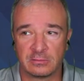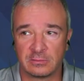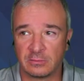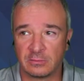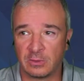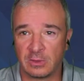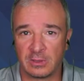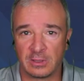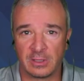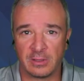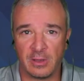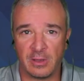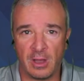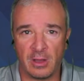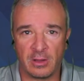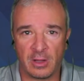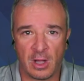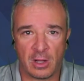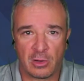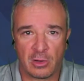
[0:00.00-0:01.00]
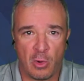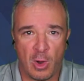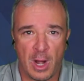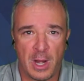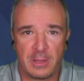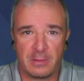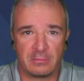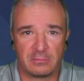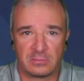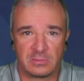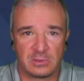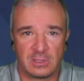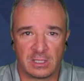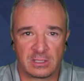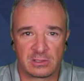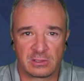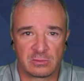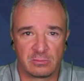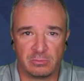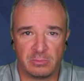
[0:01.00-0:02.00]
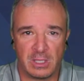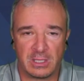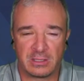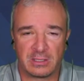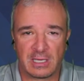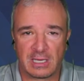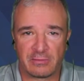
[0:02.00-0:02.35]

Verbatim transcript: Well, a, a coin that's minted